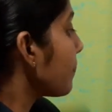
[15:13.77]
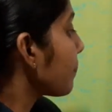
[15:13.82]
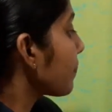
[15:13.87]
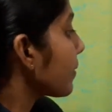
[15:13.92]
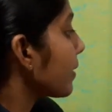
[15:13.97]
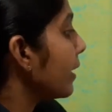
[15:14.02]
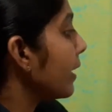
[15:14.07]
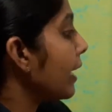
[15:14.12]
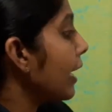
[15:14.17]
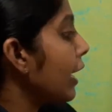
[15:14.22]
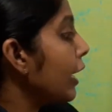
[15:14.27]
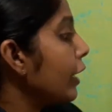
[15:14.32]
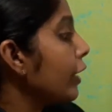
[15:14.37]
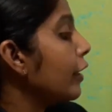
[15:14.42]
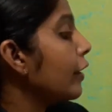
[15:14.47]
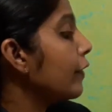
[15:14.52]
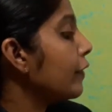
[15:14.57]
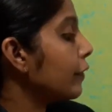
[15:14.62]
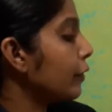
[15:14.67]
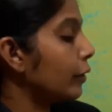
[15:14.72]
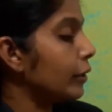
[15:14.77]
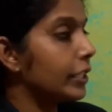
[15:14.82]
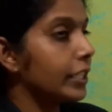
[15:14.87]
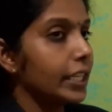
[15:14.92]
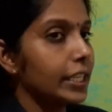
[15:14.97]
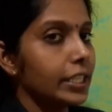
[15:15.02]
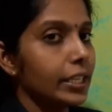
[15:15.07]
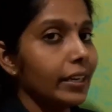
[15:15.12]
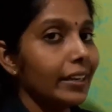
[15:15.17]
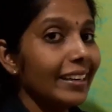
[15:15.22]
Then area of cross
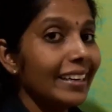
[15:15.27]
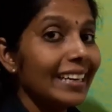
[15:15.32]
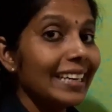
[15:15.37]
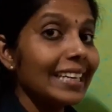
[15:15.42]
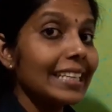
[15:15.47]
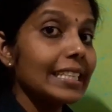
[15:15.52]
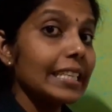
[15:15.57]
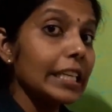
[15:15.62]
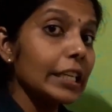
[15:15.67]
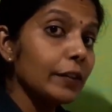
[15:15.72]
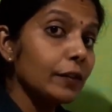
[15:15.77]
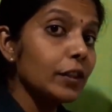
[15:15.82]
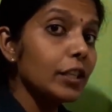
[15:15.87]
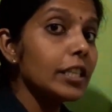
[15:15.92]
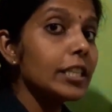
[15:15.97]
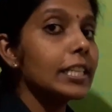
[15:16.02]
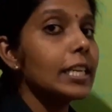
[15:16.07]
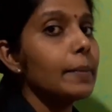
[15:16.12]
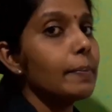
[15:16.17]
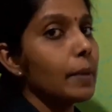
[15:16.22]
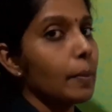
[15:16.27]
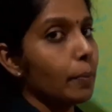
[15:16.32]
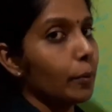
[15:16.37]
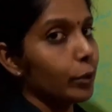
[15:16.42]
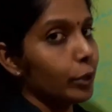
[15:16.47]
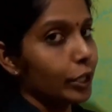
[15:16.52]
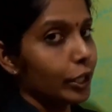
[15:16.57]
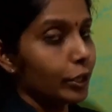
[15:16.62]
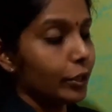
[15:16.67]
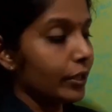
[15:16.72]
section, it is inversely
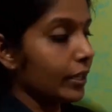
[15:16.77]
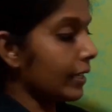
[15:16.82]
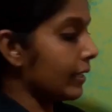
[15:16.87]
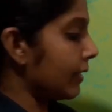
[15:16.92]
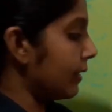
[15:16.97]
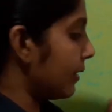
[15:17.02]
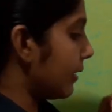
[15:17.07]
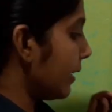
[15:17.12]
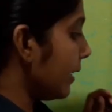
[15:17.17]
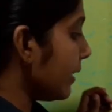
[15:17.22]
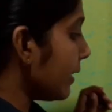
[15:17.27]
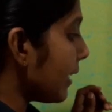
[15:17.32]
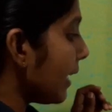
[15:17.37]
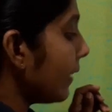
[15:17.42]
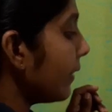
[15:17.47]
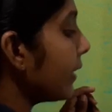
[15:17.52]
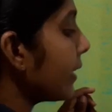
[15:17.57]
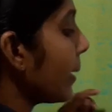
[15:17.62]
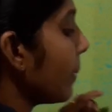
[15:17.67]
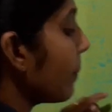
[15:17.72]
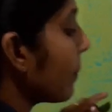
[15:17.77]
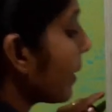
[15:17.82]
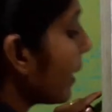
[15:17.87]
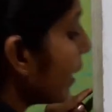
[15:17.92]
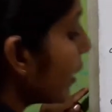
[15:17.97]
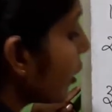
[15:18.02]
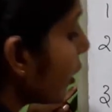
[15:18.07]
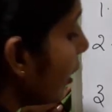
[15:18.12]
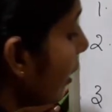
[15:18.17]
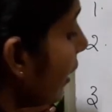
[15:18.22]
proportional to resistance, and the
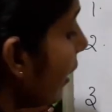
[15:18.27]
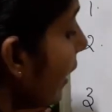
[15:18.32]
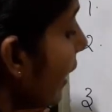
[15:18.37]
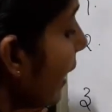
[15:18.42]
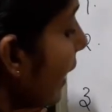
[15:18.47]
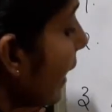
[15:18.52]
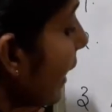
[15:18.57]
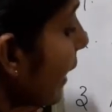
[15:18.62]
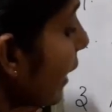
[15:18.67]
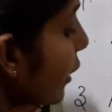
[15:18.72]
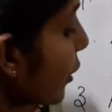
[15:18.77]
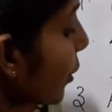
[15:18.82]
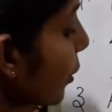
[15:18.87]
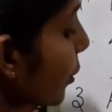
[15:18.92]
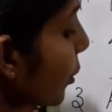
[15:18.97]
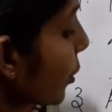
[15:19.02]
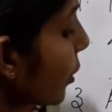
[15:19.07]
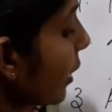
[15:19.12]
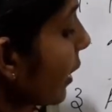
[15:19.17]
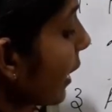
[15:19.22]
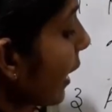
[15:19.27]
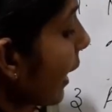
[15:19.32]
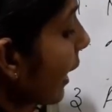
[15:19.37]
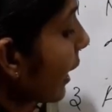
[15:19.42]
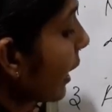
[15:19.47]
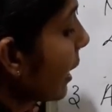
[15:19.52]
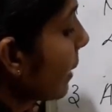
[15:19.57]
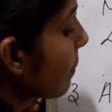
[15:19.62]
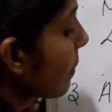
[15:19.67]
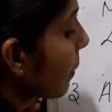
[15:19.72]
temperature, it is also
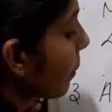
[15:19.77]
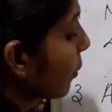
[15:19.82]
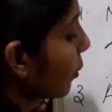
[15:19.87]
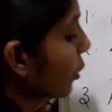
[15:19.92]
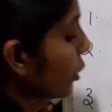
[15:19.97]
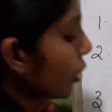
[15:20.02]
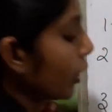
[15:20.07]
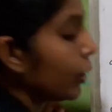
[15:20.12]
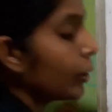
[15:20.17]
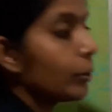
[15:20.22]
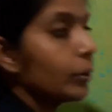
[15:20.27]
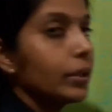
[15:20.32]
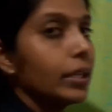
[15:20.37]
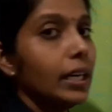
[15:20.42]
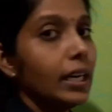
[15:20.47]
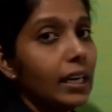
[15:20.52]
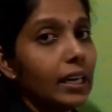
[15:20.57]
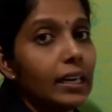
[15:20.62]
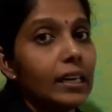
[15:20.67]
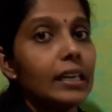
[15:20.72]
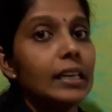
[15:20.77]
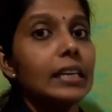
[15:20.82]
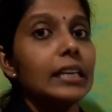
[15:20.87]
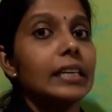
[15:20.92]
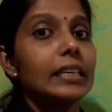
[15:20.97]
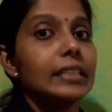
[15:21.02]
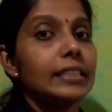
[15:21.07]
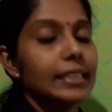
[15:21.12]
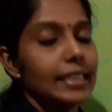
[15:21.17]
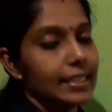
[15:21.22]
directly proportional to the
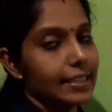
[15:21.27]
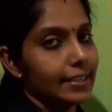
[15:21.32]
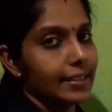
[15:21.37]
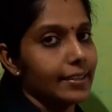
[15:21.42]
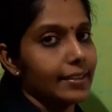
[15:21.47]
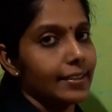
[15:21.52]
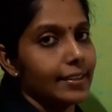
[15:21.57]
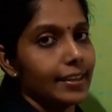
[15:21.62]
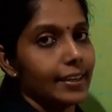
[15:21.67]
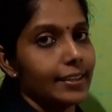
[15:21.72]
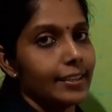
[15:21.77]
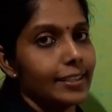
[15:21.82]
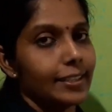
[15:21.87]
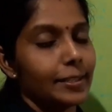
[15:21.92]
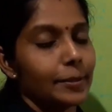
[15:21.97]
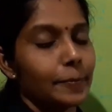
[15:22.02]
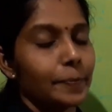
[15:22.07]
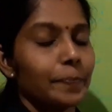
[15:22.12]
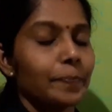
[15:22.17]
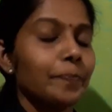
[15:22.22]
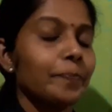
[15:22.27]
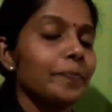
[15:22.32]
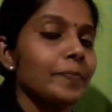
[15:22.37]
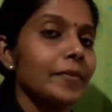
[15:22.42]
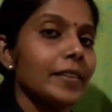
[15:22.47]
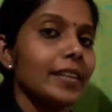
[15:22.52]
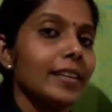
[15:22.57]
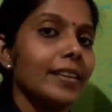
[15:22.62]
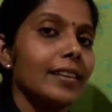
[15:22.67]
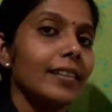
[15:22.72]
resistance.
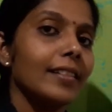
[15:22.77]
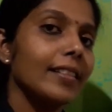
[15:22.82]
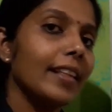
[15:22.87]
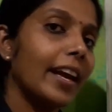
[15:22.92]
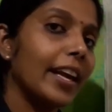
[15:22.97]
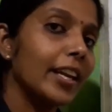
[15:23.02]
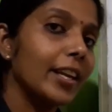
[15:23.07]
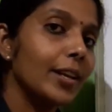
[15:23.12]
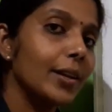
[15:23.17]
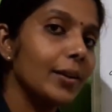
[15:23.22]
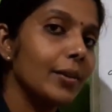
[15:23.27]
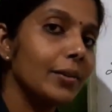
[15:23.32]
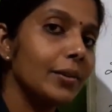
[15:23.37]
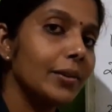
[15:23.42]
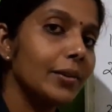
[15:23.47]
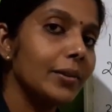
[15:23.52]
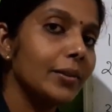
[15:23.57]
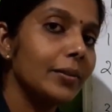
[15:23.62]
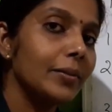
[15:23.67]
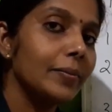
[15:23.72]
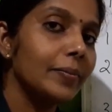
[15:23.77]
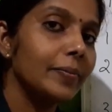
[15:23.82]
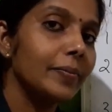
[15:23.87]
Thank you.